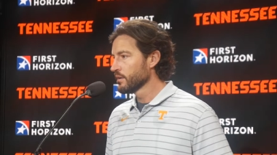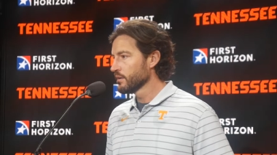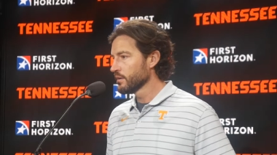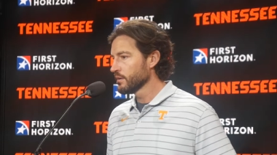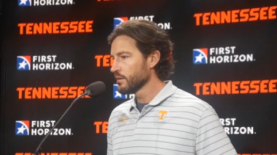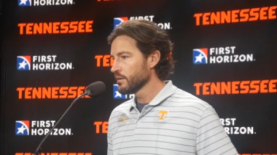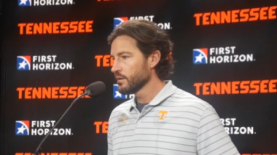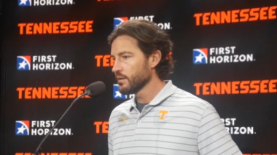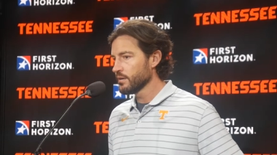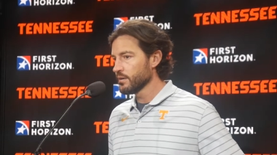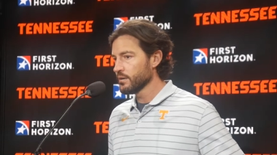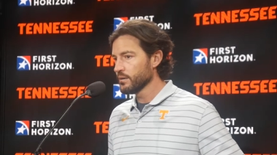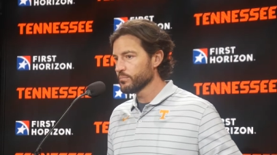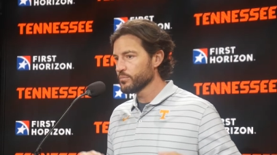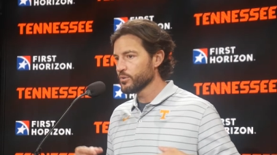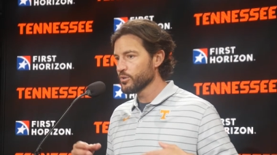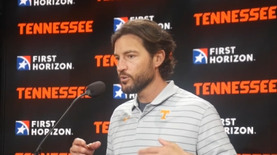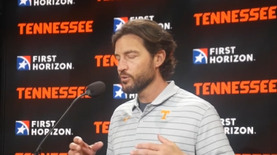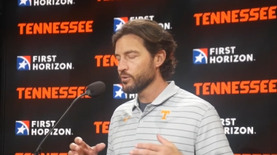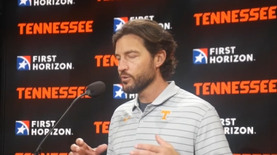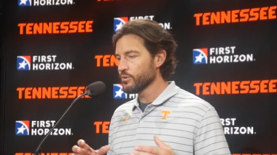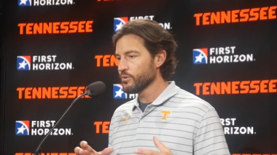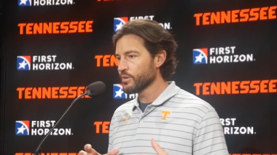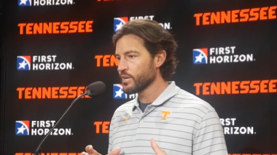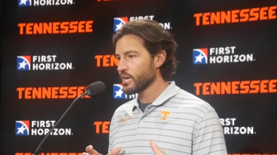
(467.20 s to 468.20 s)

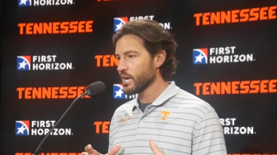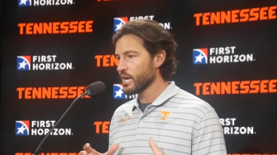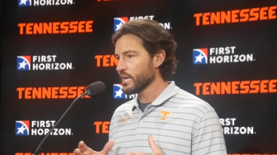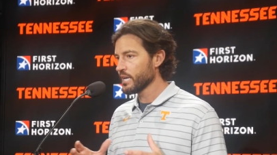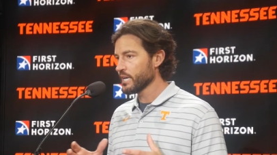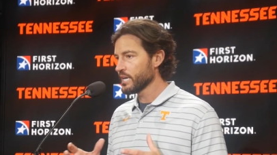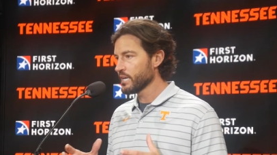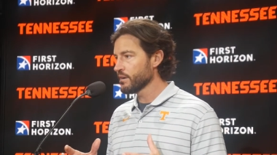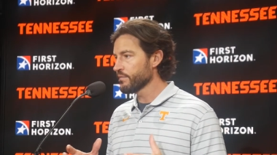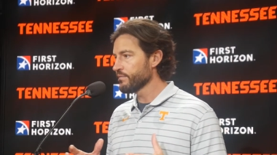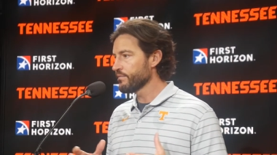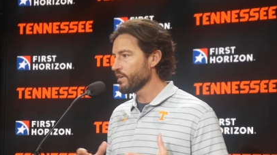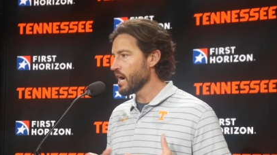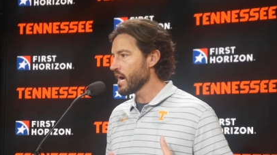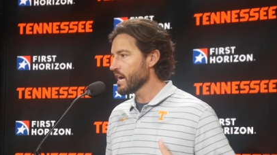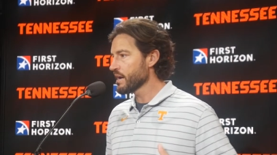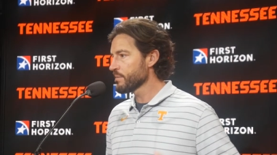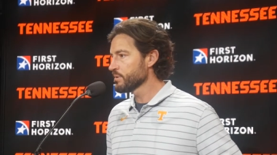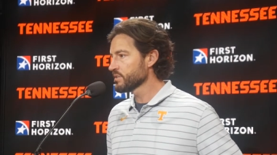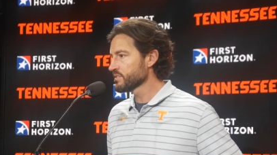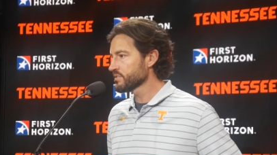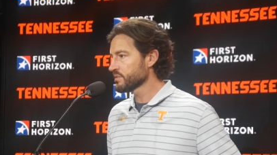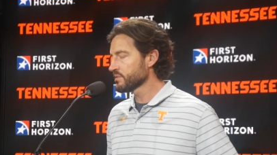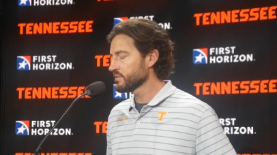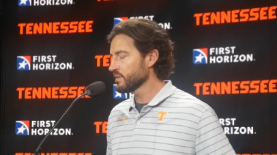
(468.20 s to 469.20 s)
you kind of get a
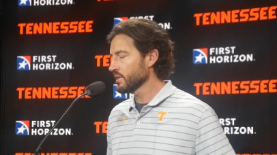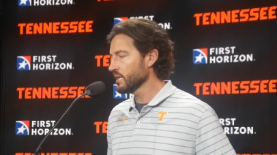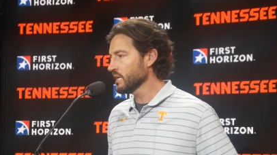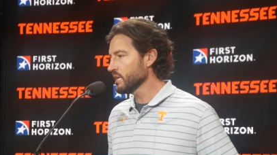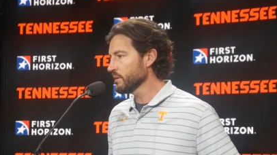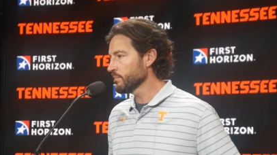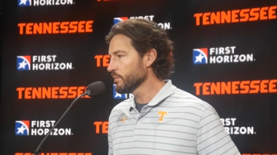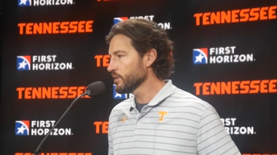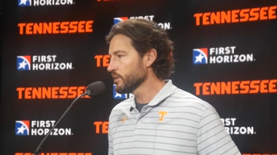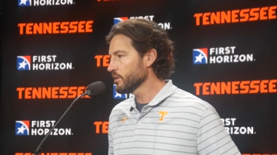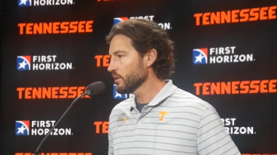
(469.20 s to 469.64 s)
vibe as a team.